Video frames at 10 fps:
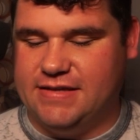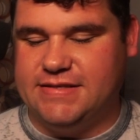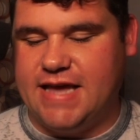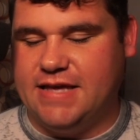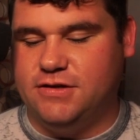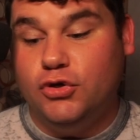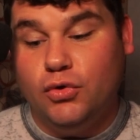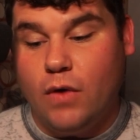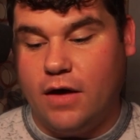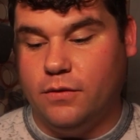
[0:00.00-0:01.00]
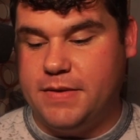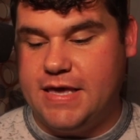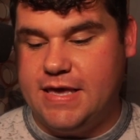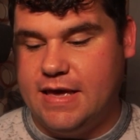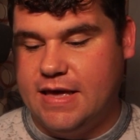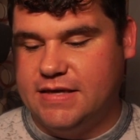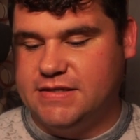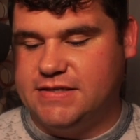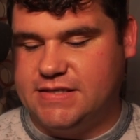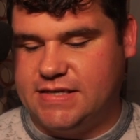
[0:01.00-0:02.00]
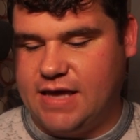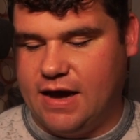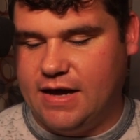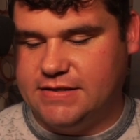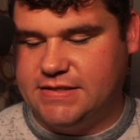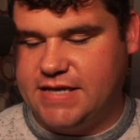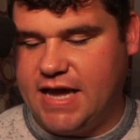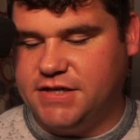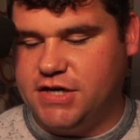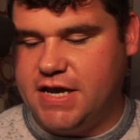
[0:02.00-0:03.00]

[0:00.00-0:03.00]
It's a 2 LP Sketch